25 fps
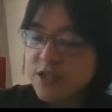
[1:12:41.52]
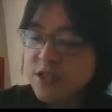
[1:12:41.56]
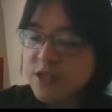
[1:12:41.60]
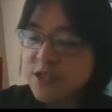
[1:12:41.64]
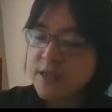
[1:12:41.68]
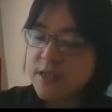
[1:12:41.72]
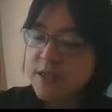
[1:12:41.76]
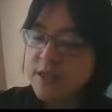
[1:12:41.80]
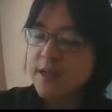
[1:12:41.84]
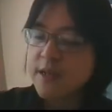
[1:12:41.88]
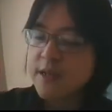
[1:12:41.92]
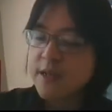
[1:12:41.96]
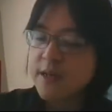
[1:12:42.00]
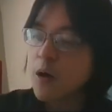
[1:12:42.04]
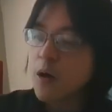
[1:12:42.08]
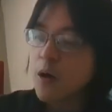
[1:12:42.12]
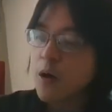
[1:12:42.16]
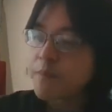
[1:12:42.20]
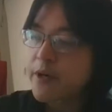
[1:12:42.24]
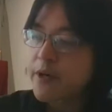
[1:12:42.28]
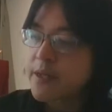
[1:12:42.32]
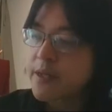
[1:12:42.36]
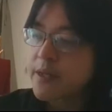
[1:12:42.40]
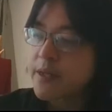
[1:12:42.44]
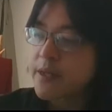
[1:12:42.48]
an
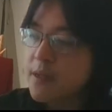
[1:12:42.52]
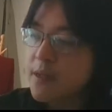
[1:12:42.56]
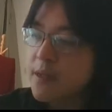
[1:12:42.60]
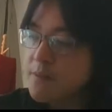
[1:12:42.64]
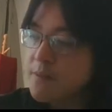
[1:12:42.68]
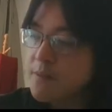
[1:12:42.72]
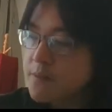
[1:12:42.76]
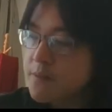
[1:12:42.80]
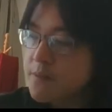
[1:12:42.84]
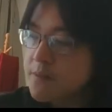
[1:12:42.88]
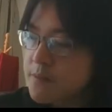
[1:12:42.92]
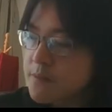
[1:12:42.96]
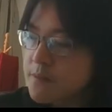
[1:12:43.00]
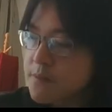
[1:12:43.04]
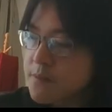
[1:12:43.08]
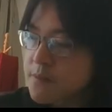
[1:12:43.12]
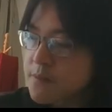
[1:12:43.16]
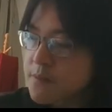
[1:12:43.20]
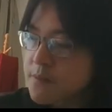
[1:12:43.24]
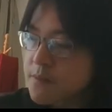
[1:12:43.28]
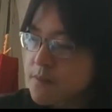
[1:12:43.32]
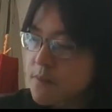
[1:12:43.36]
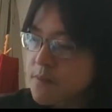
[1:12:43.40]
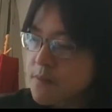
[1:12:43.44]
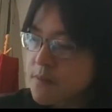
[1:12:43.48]
operator,
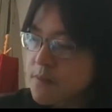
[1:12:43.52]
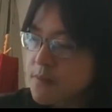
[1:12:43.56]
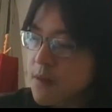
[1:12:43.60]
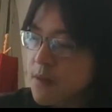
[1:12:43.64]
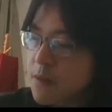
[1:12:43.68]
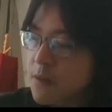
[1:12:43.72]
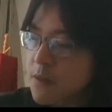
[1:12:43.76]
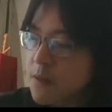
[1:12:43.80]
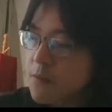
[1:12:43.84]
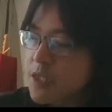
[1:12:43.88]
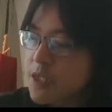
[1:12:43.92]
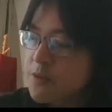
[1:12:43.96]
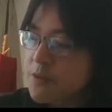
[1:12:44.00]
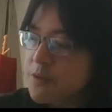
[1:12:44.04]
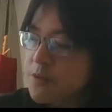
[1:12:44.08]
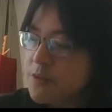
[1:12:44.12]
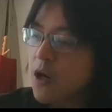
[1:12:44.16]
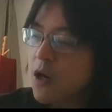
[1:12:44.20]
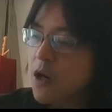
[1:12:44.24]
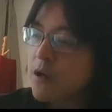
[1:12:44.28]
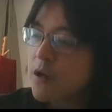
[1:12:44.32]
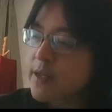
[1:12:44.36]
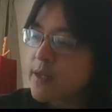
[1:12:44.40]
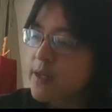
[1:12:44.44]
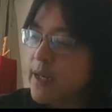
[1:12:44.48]
which we call
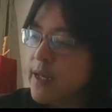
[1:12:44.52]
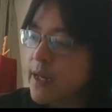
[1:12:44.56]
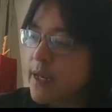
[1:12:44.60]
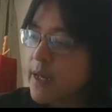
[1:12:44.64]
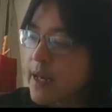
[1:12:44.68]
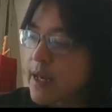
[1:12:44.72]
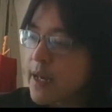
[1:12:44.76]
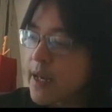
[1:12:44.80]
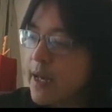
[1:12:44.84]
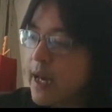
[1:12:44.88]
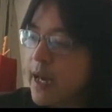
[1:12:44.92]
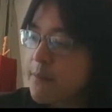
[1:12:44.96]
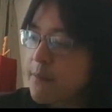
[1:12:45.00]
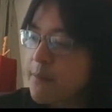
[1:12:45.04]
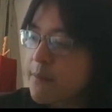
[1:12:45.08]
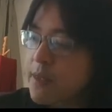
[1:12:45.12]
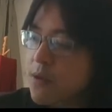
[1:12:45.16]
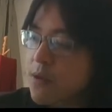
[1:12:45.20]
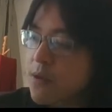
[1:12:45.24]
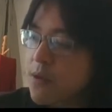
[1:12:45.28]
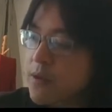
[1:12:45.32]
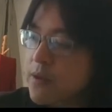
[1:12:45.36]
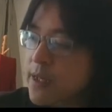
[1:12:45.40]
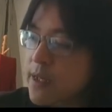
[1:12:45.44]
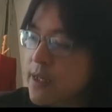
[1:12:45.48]
the
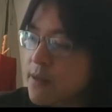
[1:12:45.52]
Hamiltonian.